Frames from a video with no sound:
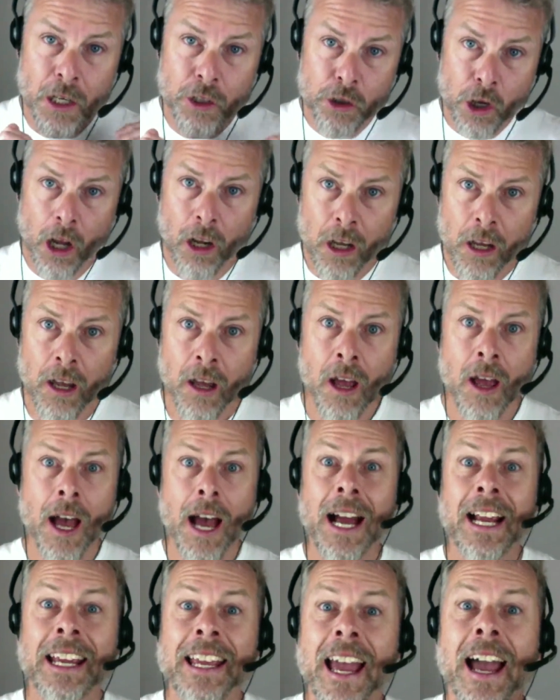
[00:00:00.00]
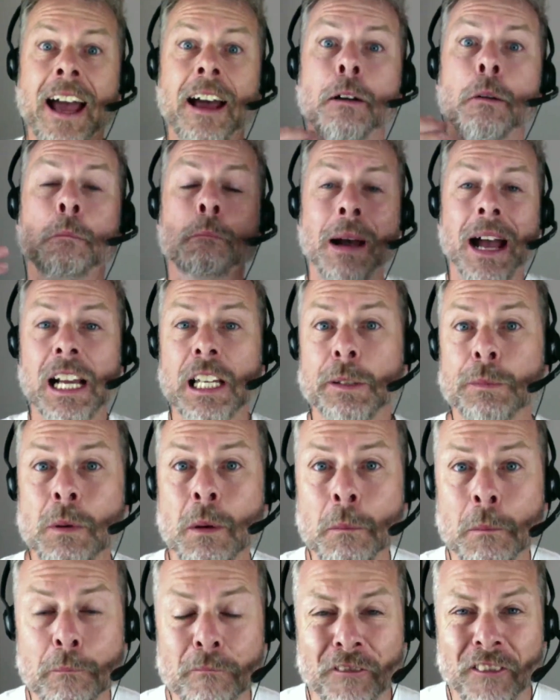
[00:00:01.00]
dollar and get
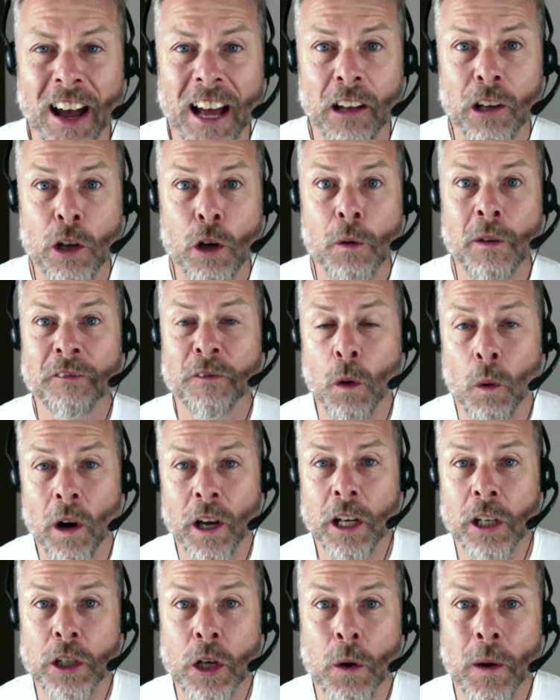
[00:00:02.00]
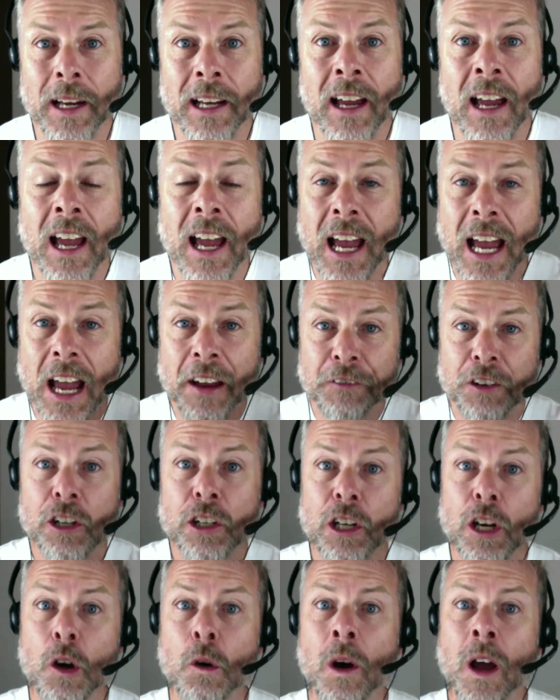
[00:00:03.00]
maximum value for what you're doing? If you
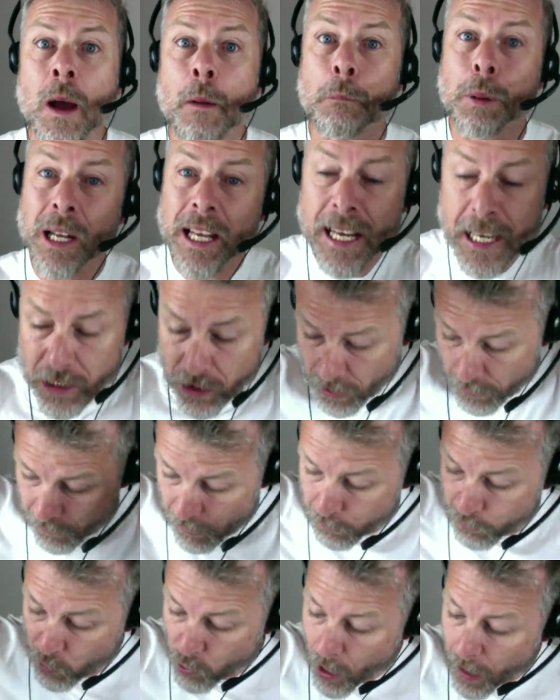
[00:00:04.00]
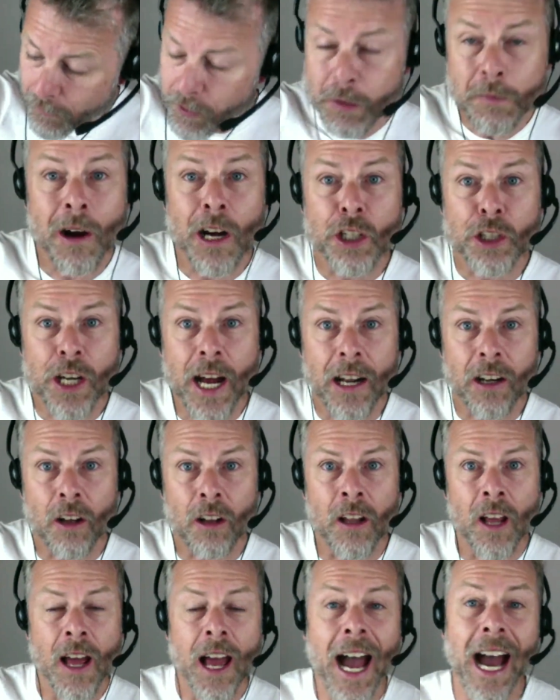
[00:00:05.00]
do, please subscribe to my
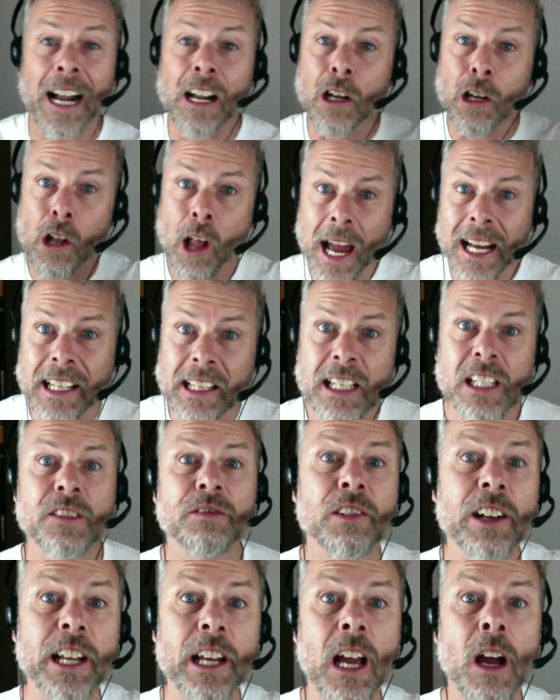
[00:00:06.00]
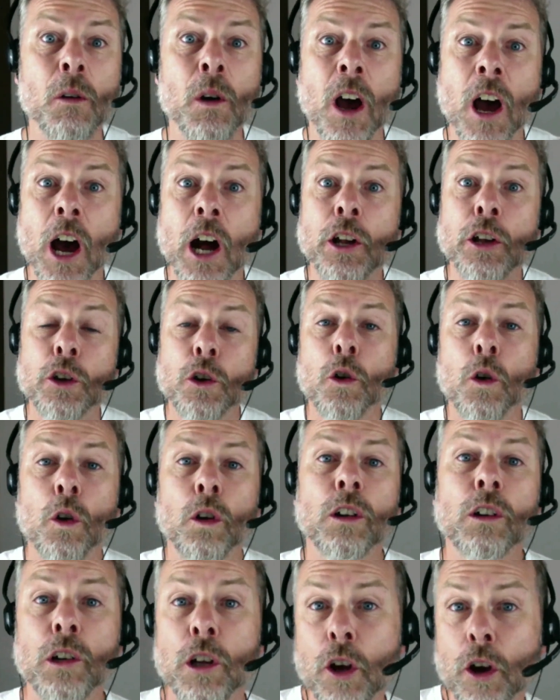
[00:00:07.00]
channel and like this video, and
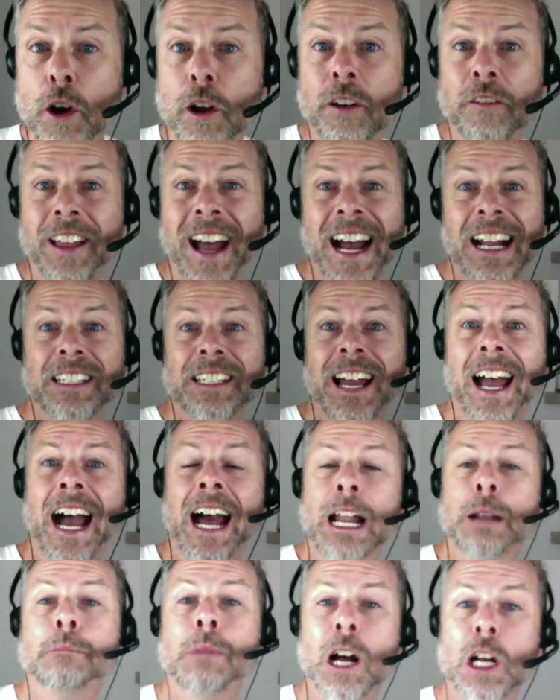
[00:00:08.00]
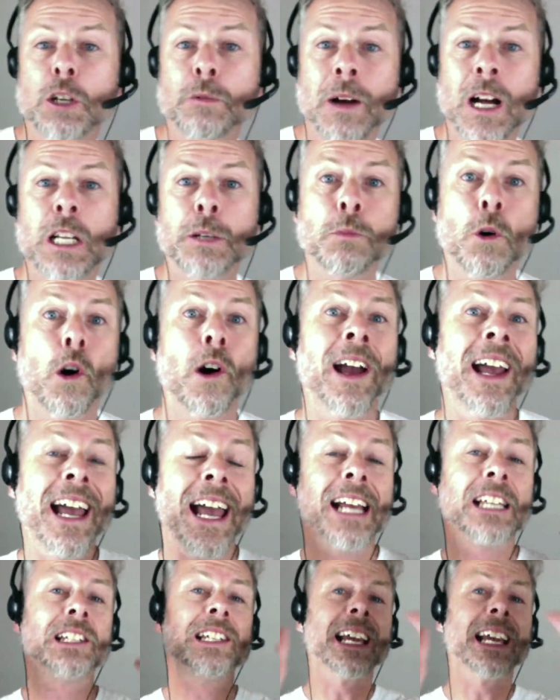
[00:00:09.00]
you'll learn that and much, much more. It's